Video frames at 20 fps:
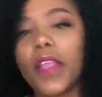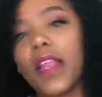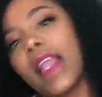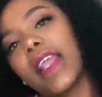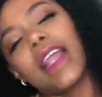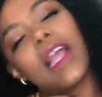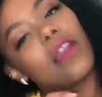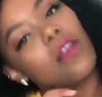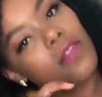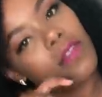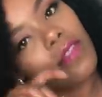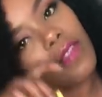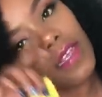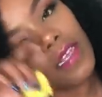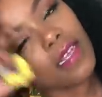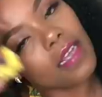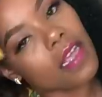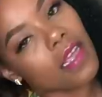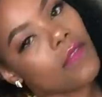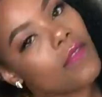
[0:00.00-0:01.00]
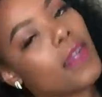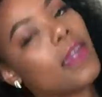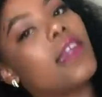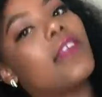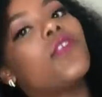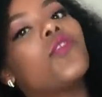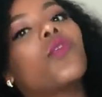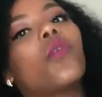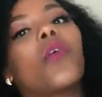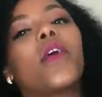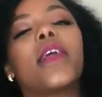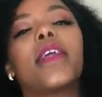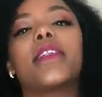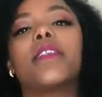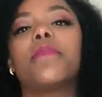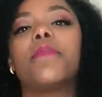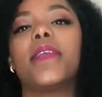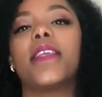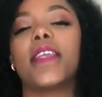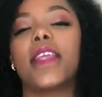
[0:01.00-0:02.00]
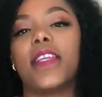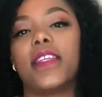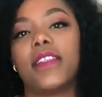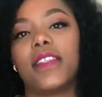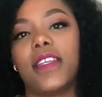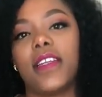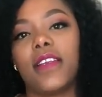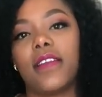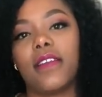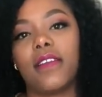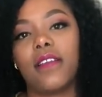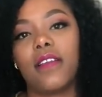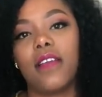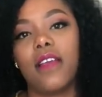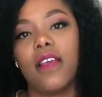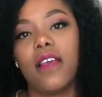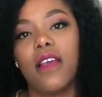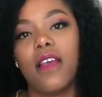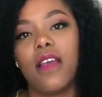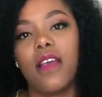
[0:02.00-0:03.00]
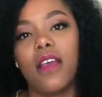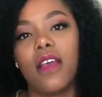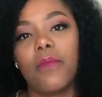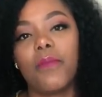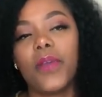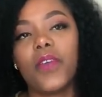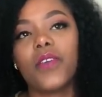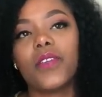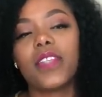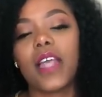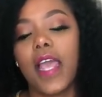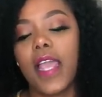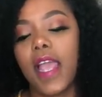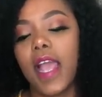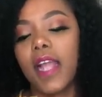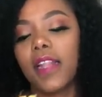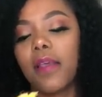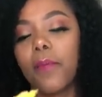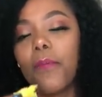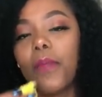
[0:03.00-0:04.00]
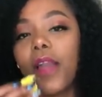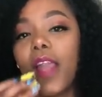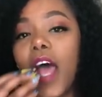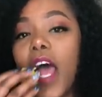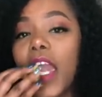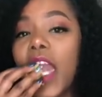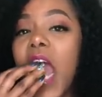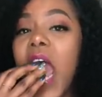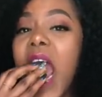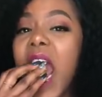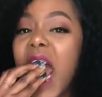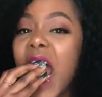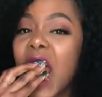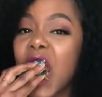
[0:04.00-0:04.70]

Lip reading: Like, I don't think I even enjoyed being 18 because I had a plan